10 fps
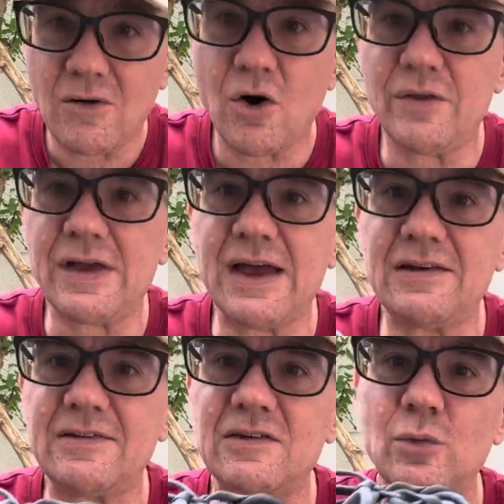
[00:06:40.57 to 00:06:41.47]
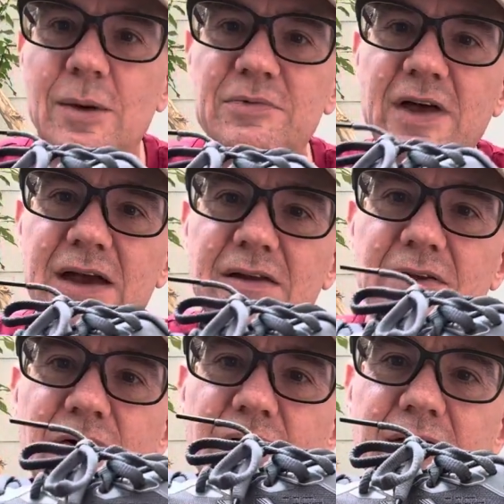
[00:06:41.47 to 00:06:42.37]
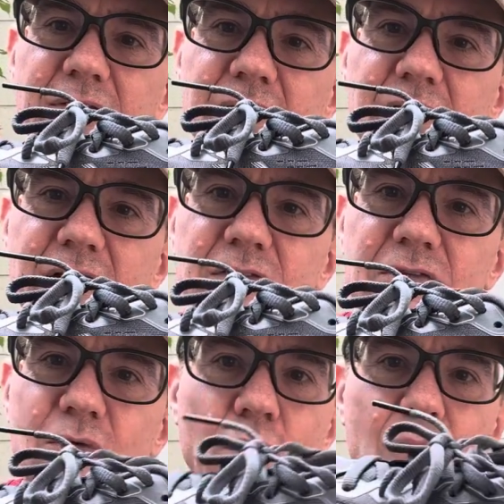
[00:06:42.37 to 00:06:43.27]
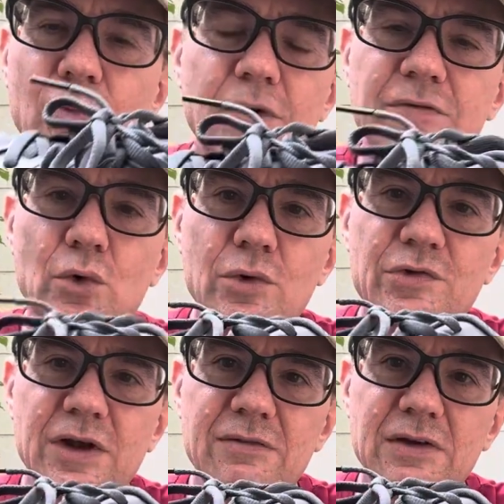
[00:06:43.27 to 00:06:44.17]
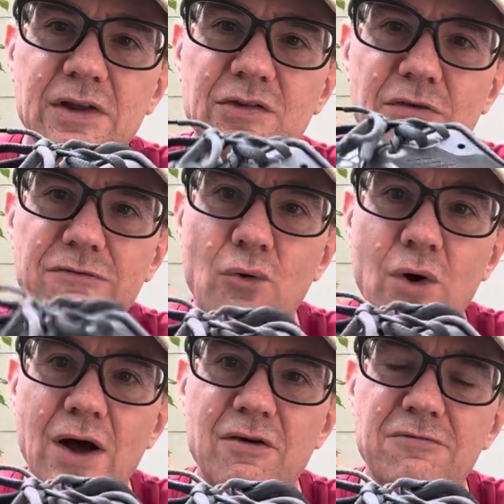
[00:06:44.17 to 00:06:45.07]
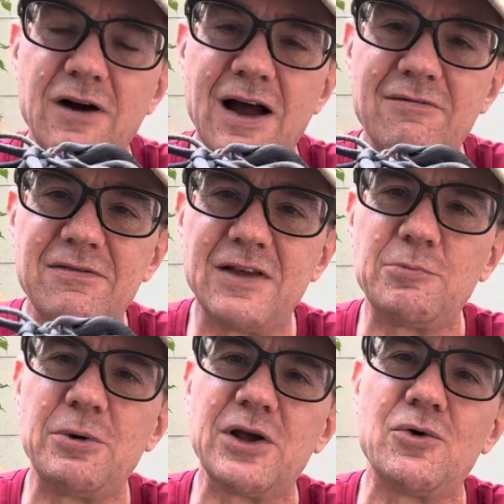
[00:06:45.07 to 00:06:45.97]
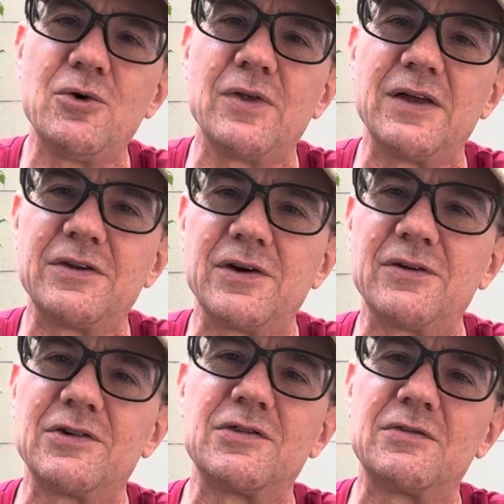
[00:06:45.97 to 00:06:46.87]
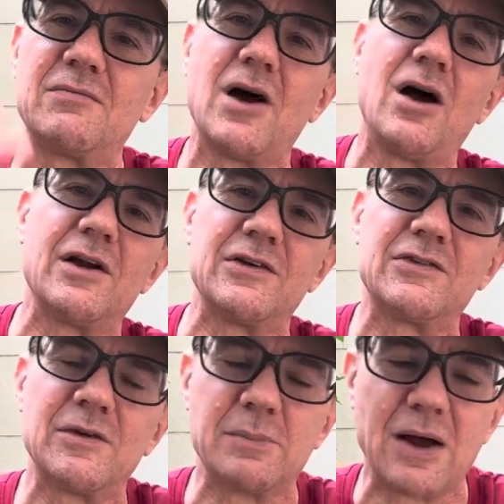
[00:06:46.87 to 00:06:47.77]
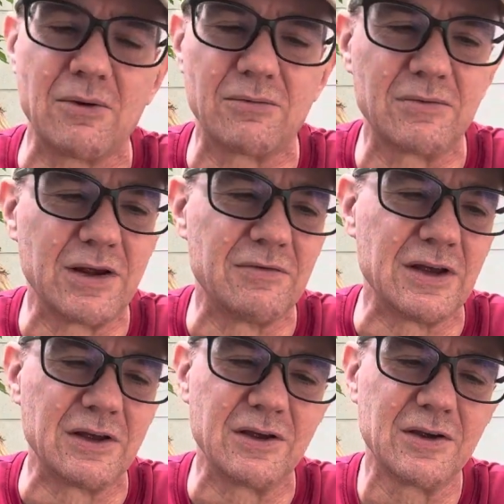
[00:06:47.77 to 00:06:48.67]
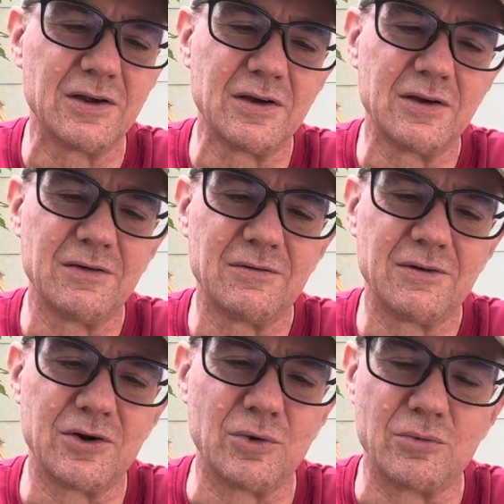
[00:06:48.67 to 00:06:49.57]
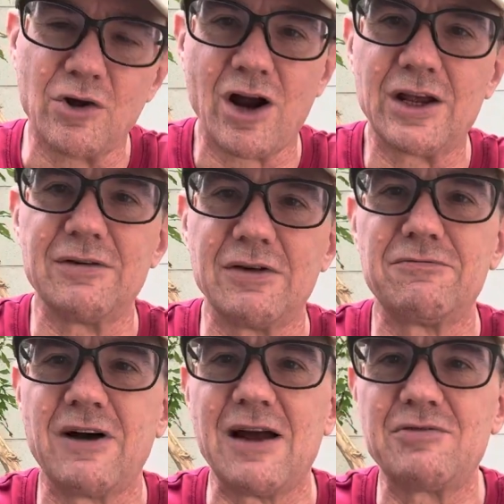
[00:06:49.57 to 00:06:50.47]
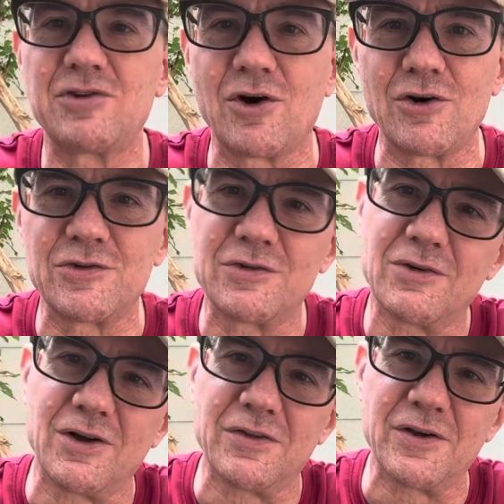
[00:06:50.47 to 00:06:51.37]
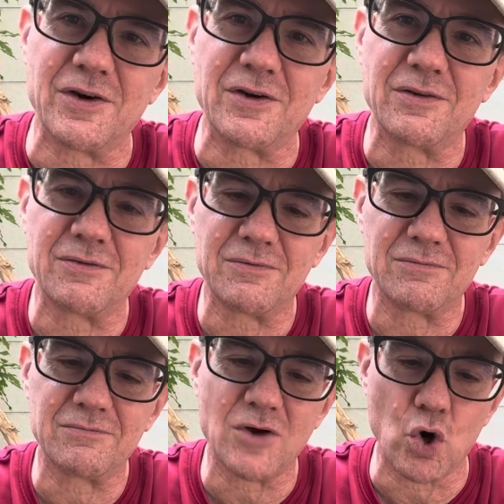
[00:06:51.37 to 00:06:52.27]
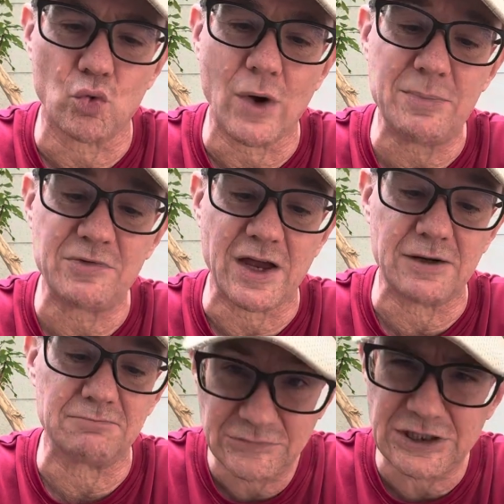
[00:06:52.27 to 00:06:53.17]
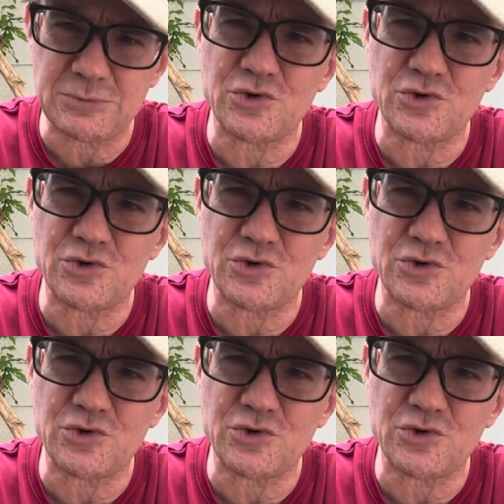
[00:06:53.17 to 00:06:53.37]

On the ASICS website, they're giving this, or reviewers are giving this a four out of five. That's pretty cool that they're just honest about giving, you know, not giving five stars on their own website. Seems